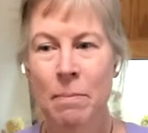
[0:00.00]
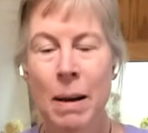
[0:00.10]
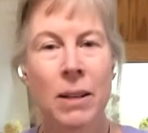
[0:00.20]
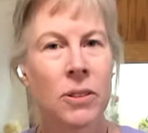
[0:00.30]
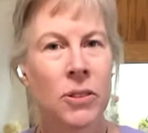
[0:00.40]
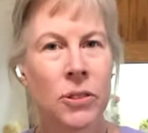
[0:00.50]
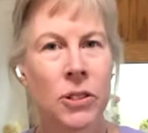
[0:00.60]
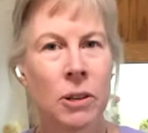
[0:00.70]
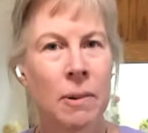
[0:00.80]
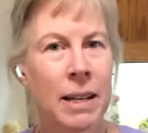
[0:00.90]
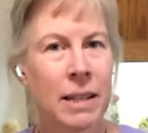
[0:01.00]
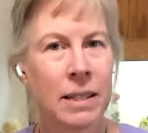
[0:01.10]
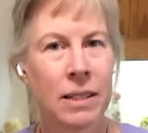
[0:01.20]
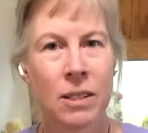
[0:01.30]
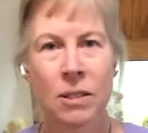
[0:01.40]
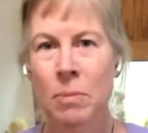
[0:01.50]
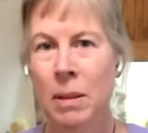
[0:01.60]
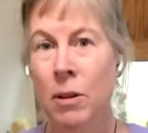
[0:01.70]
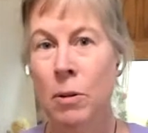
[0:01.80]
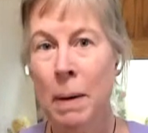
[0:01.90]
Michael's or Joann's
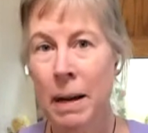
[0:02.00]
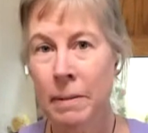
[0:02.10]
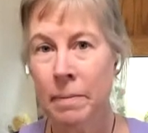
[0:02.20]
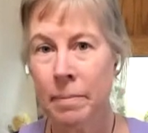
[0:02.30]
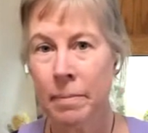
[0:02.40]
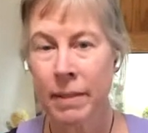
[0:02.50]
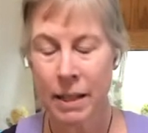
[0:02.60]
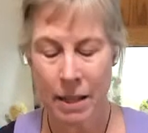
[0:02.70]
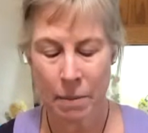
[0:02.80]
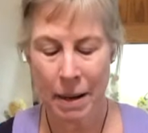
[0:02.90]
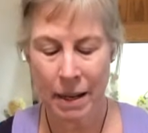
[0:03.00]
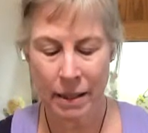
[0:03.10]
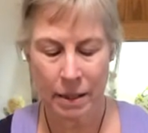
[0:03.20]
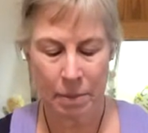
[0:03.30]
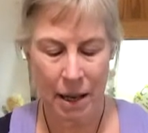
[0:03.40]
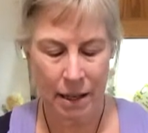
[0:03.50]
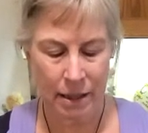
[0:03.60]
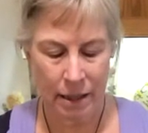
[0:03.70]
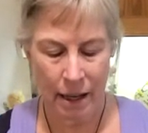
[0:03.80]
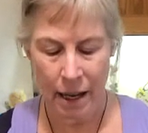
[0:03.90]
with a coupon in their baking
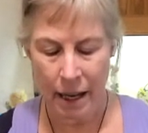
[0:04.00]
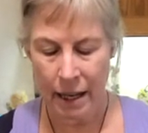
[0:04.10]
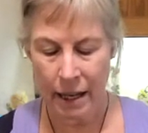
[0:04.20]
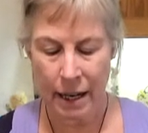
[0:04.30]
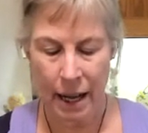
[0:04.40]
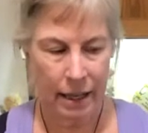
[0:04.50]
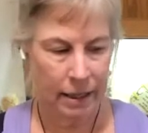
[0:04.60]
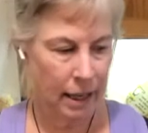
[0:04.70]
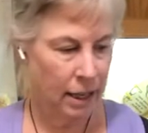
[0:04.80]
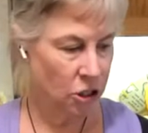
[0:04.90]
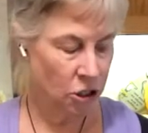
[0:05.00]
supplies. And it has a